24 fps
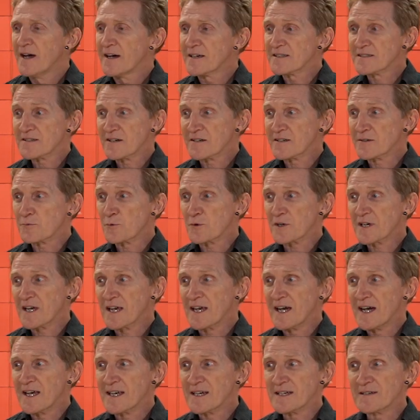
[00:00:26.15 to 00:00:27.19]
started
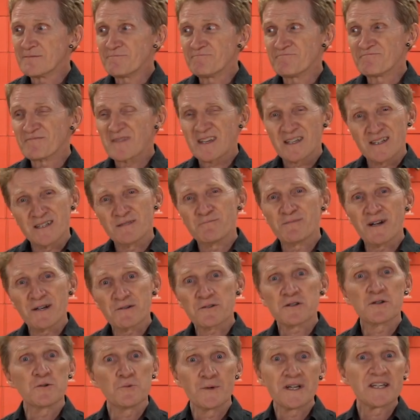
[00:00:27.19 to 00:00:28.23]
working on it
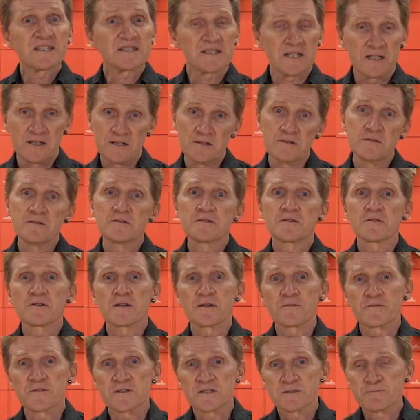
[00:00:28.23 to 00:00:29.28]
about two weeks ago during
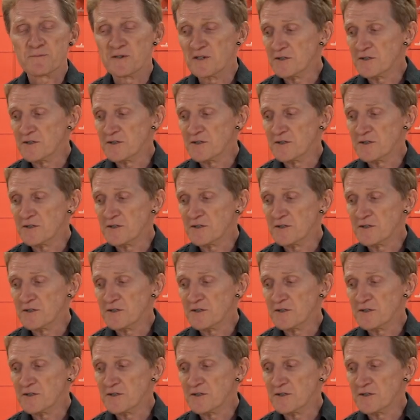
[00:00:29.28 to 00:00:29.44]
the first